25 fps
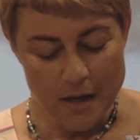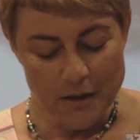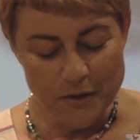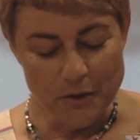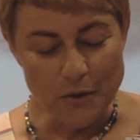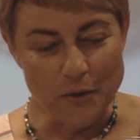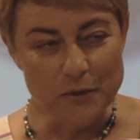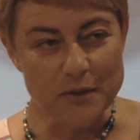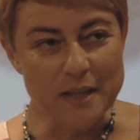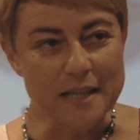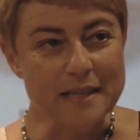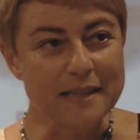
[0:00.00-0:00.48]

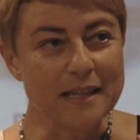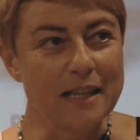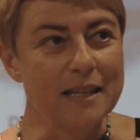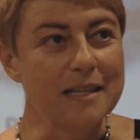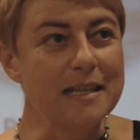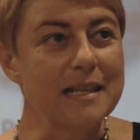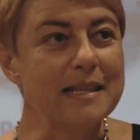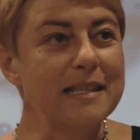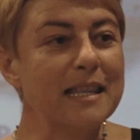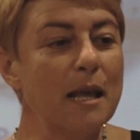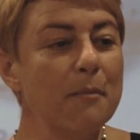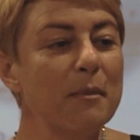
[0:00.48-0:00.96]
So the
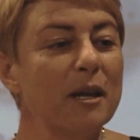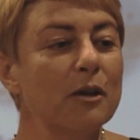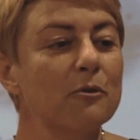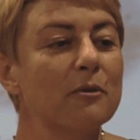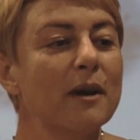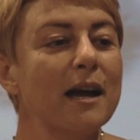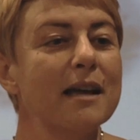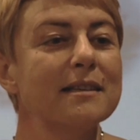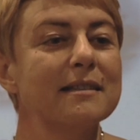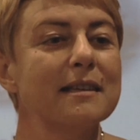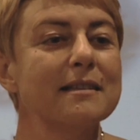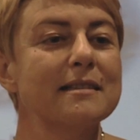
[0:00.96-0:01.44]
systemic
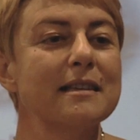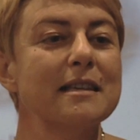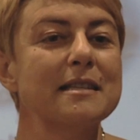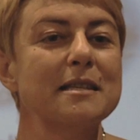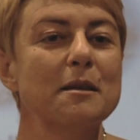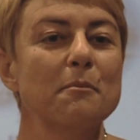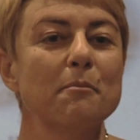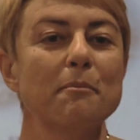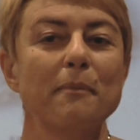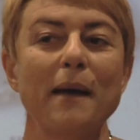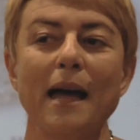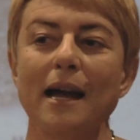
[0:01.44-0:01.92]
crisis
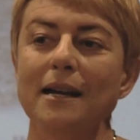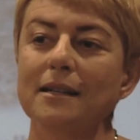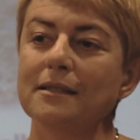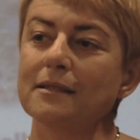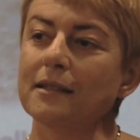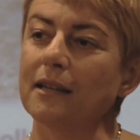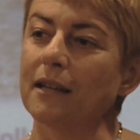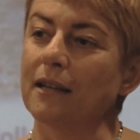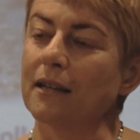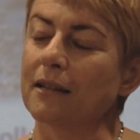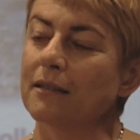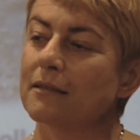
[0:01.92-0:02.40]
is
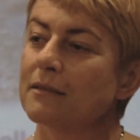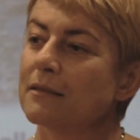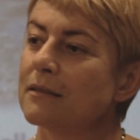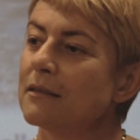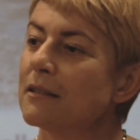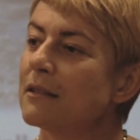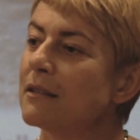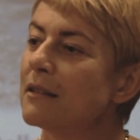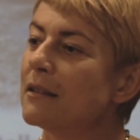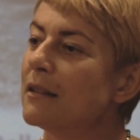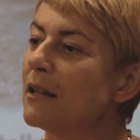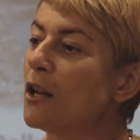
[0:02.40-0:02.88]
impacting
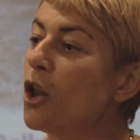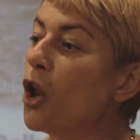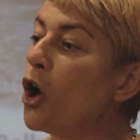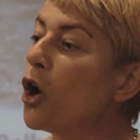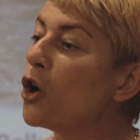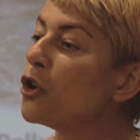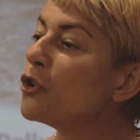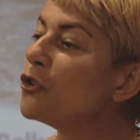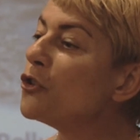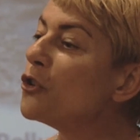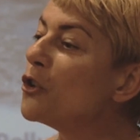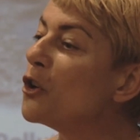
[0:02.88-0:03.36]
the
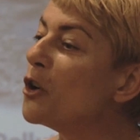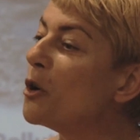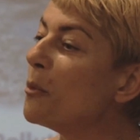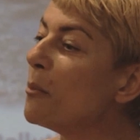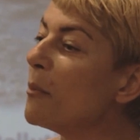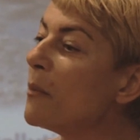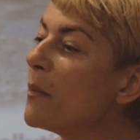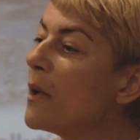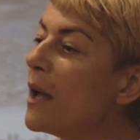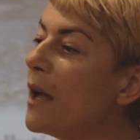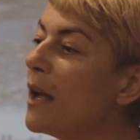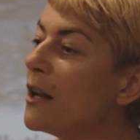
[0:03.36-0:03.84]

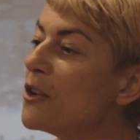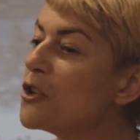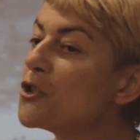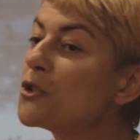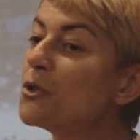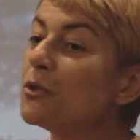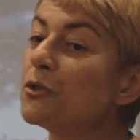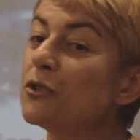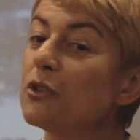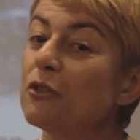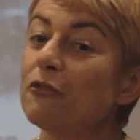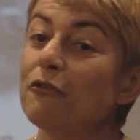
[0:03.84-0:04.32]
long-term and
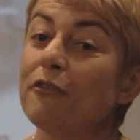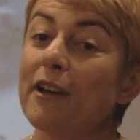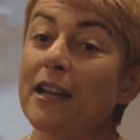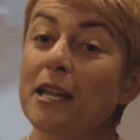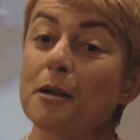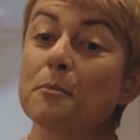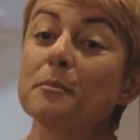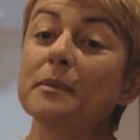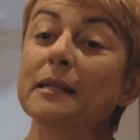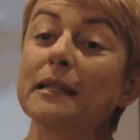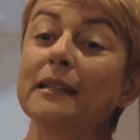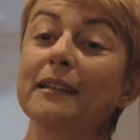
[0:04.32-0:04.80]
short-term
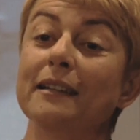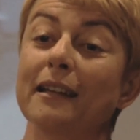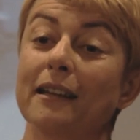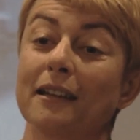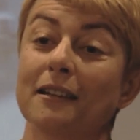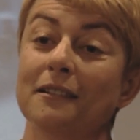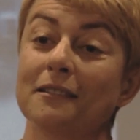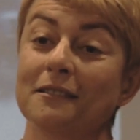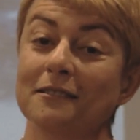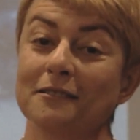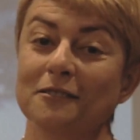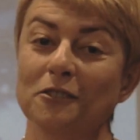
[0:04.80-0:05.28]

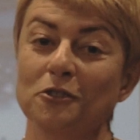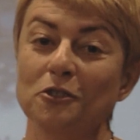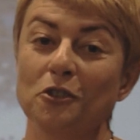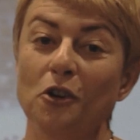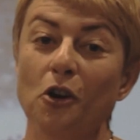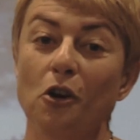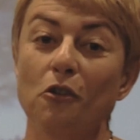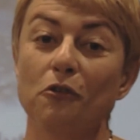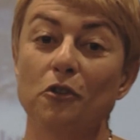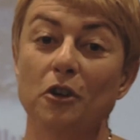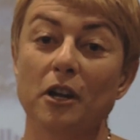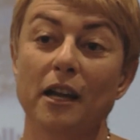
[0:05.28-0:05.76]
viability
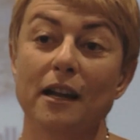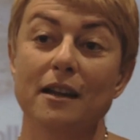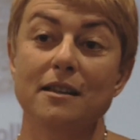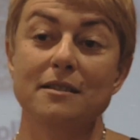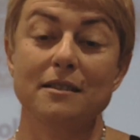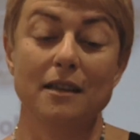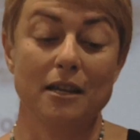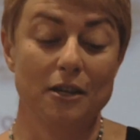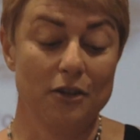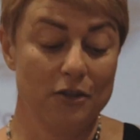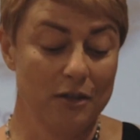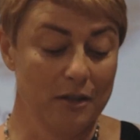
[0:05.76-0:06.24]
of
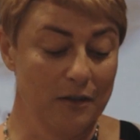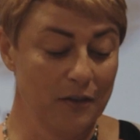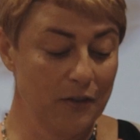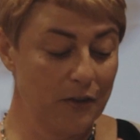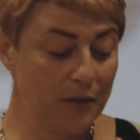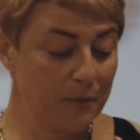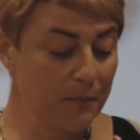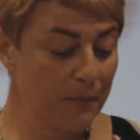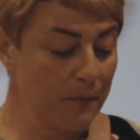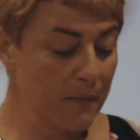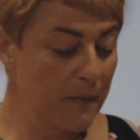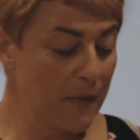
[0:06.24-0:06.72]

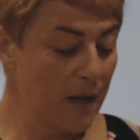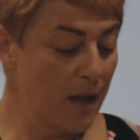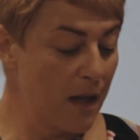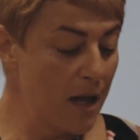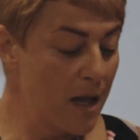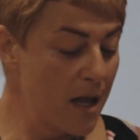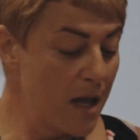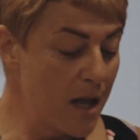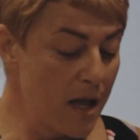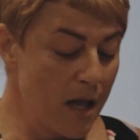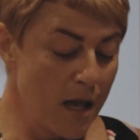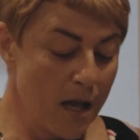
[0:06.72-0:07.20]
organizations.
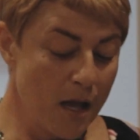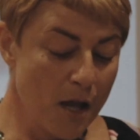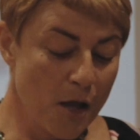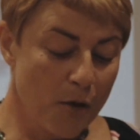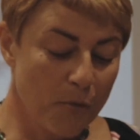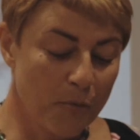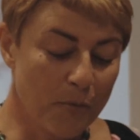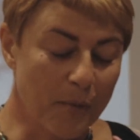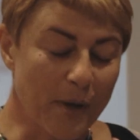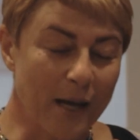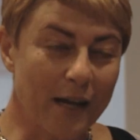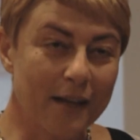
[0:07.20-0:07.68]

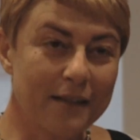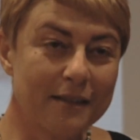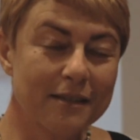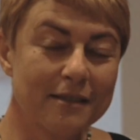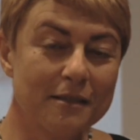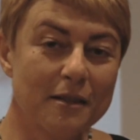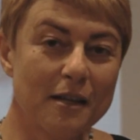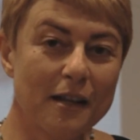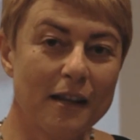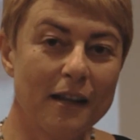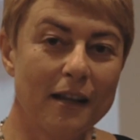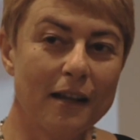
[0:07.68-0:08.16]
But
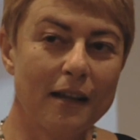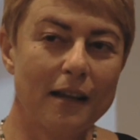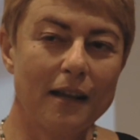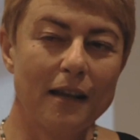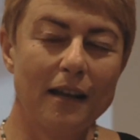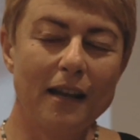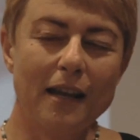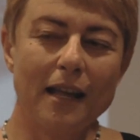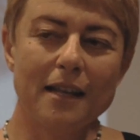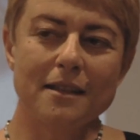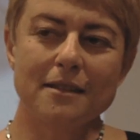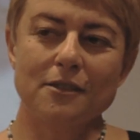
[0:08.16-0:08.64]

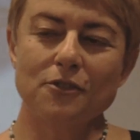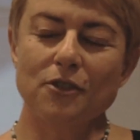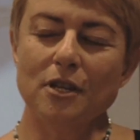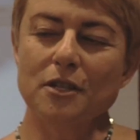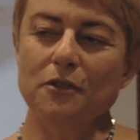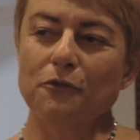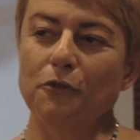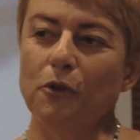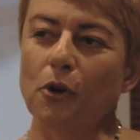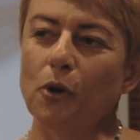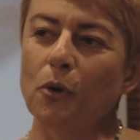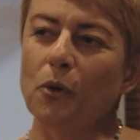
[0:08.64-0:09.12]
let's
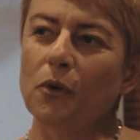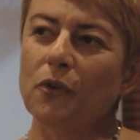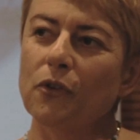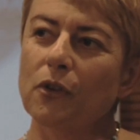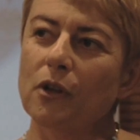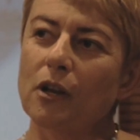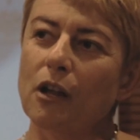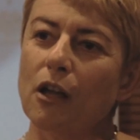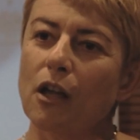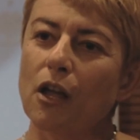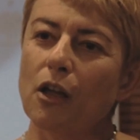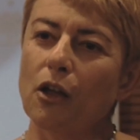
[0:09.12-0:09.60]
just
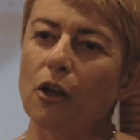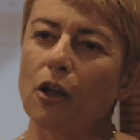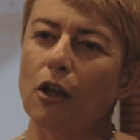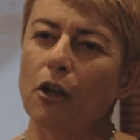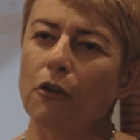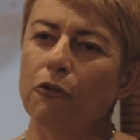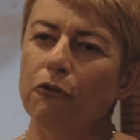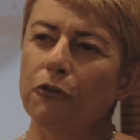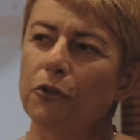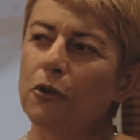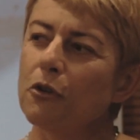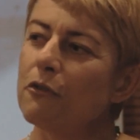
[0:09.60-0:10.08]
focus on
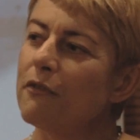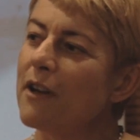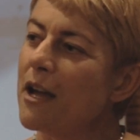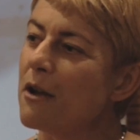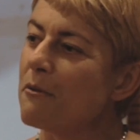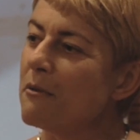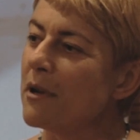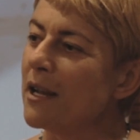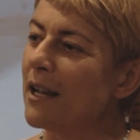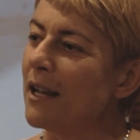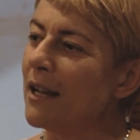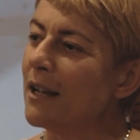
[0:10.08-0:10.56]
a few
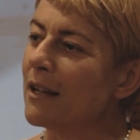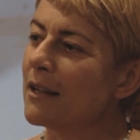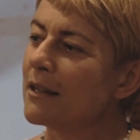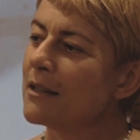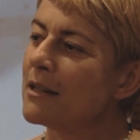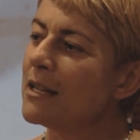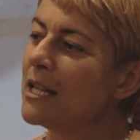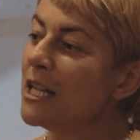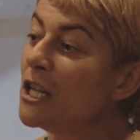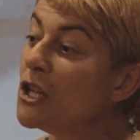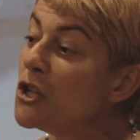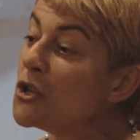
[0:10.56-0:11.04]
very
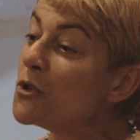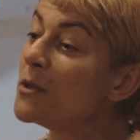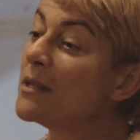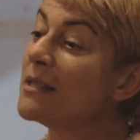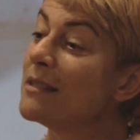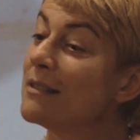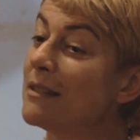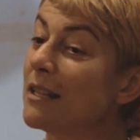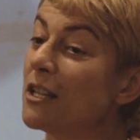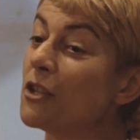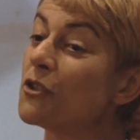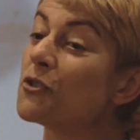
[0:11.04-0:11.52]

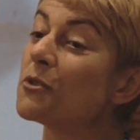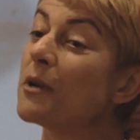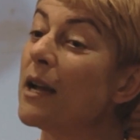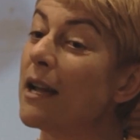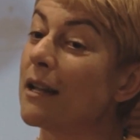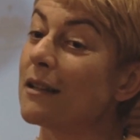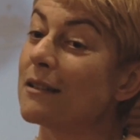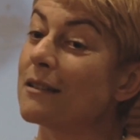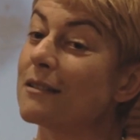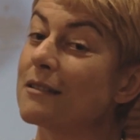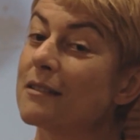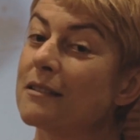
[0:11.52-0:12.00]
interesting
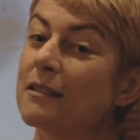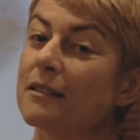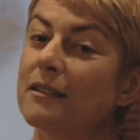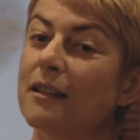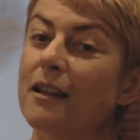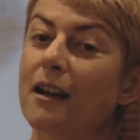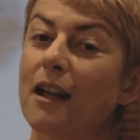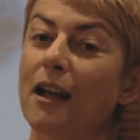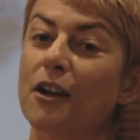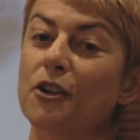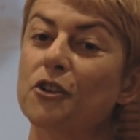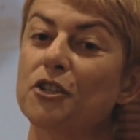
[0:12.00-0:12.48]
trends
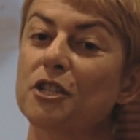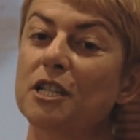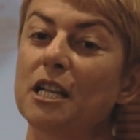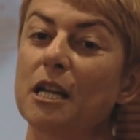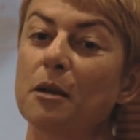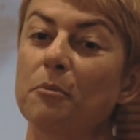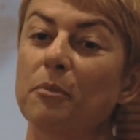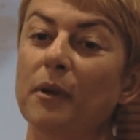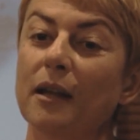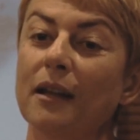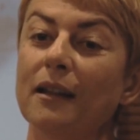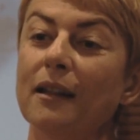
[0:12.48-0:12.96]
that are
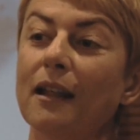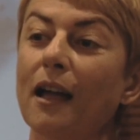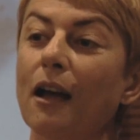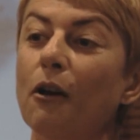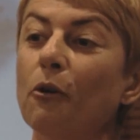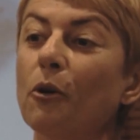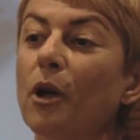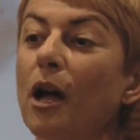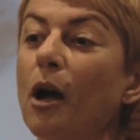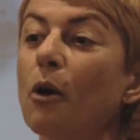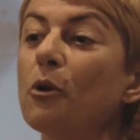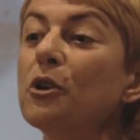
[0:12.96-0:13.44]
shaping
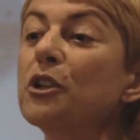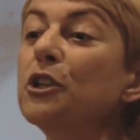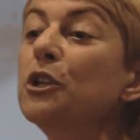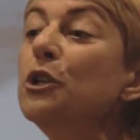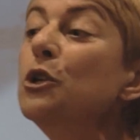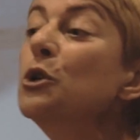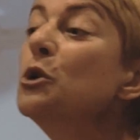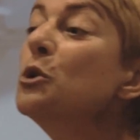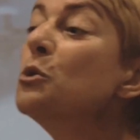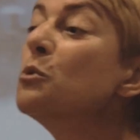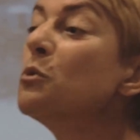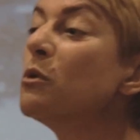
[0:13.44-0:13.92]
our
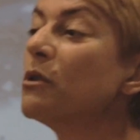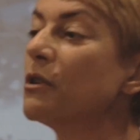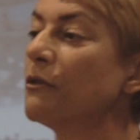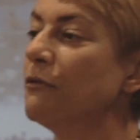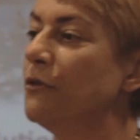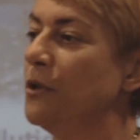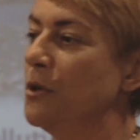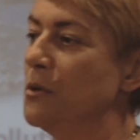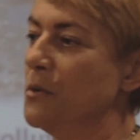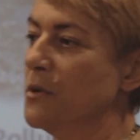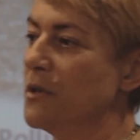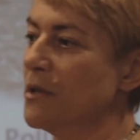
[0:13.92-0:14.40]
new
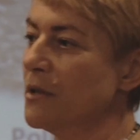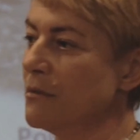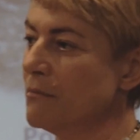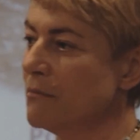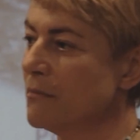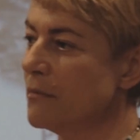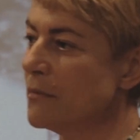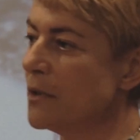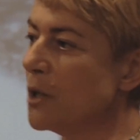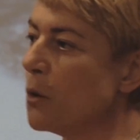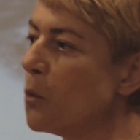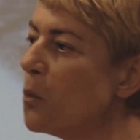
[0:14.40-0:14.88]

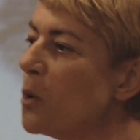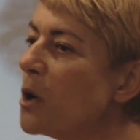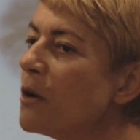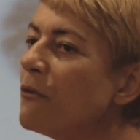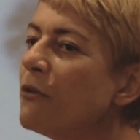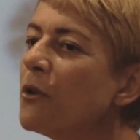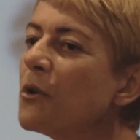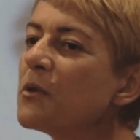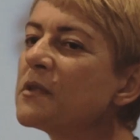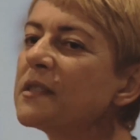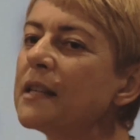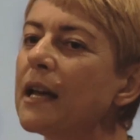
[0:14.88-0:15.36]
worldviews, the
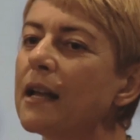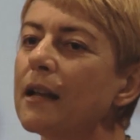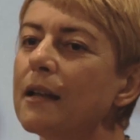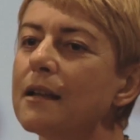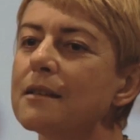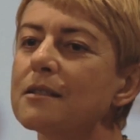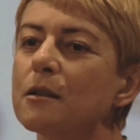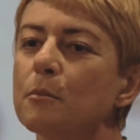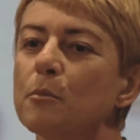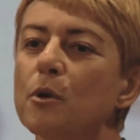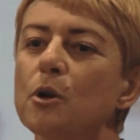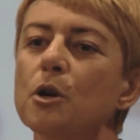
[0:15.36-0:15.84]
worldviews that
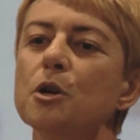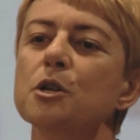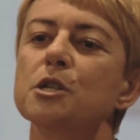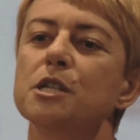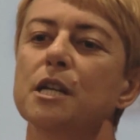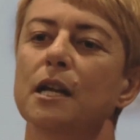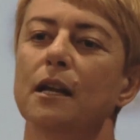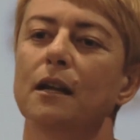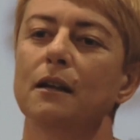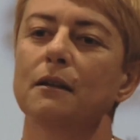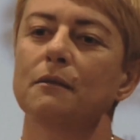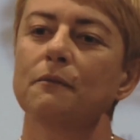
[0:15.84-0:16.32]
is
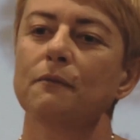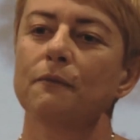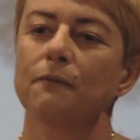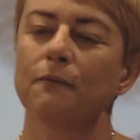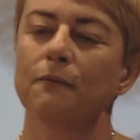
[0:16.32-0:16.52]
emerging.